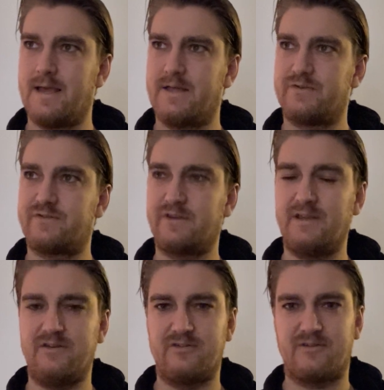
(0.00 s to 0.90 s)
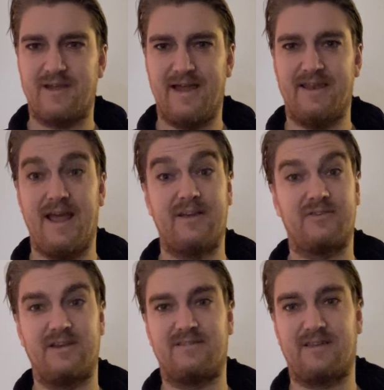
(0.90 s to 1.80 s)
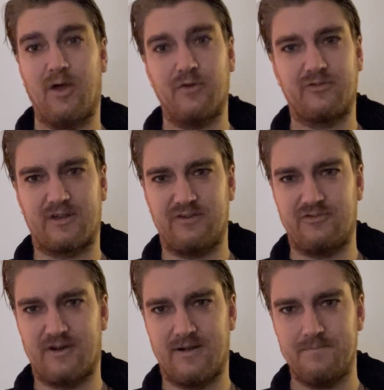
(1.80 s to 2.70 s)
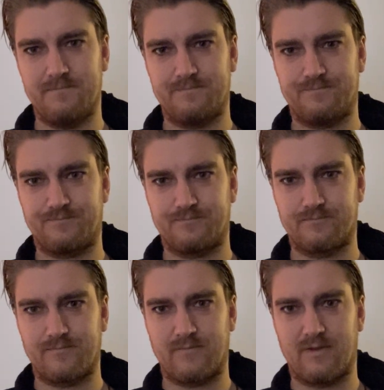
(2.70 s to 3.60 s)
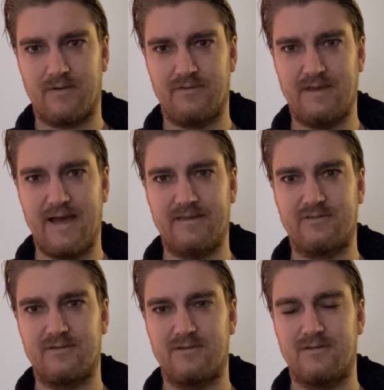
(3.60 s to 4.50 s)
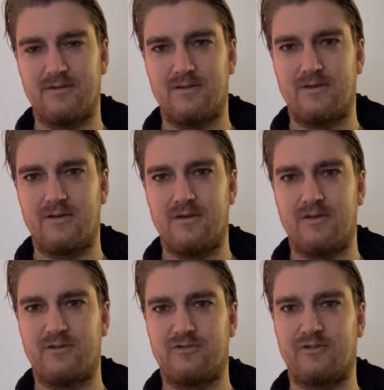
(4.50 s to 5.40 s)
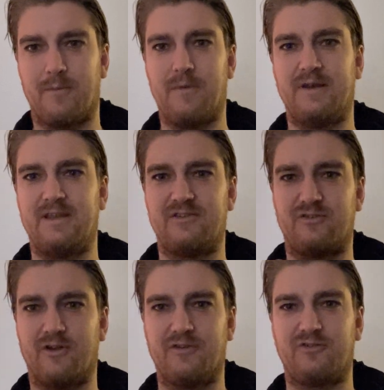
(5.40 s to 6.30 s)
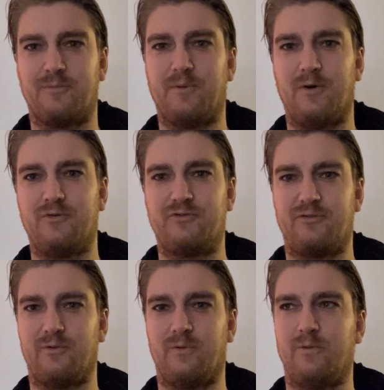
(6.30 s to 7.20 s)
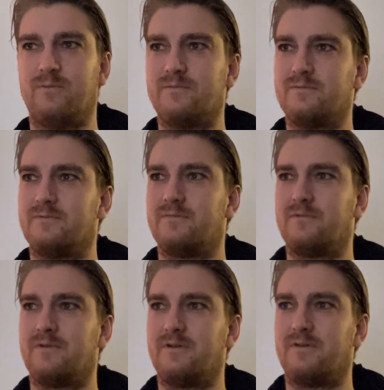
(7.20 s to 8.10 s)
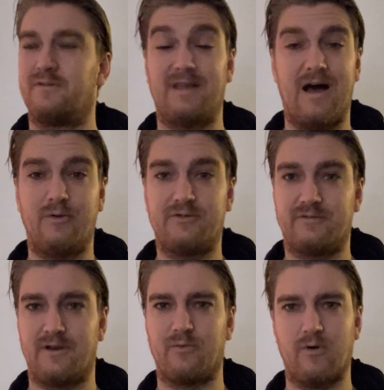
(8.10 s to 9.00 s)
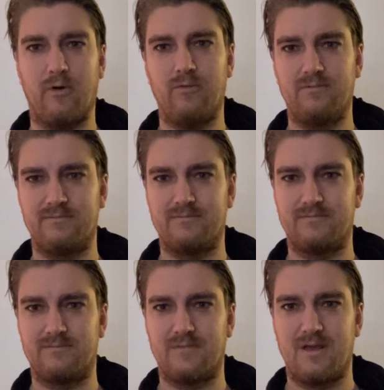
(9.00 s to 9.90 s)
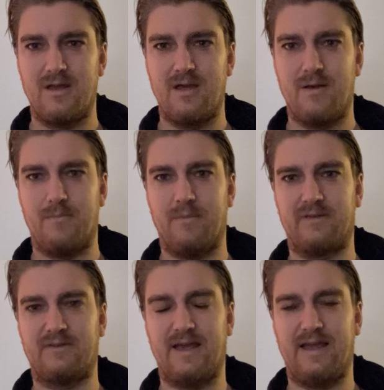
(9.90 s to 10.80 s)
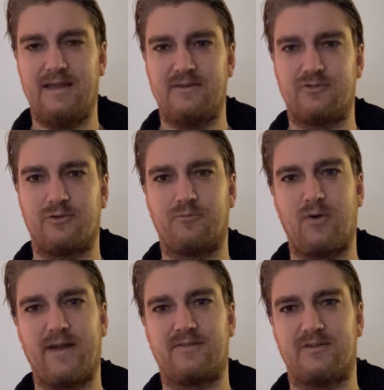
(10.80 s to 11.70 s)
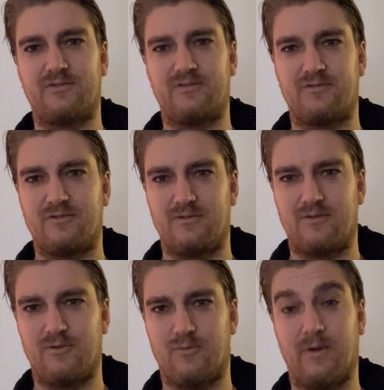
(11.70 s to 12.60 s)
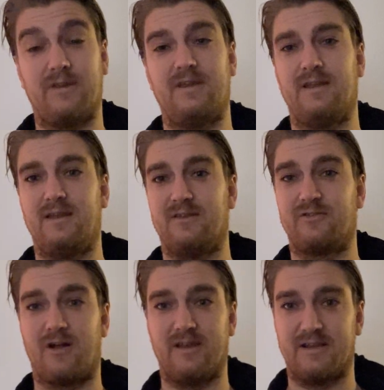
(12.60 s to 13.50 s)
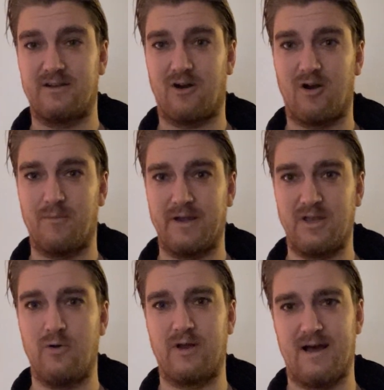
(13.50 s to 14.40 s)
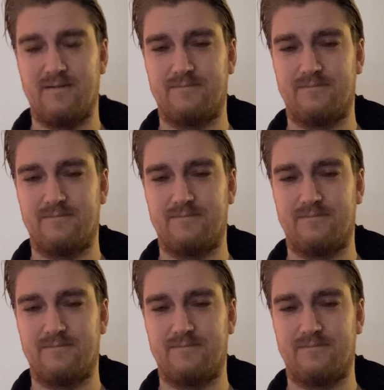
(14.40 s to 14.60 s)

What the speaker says: sees and actually tells Krishna that somebody is not supposed to doubt their role, but they should practice what he is calling karma yoga.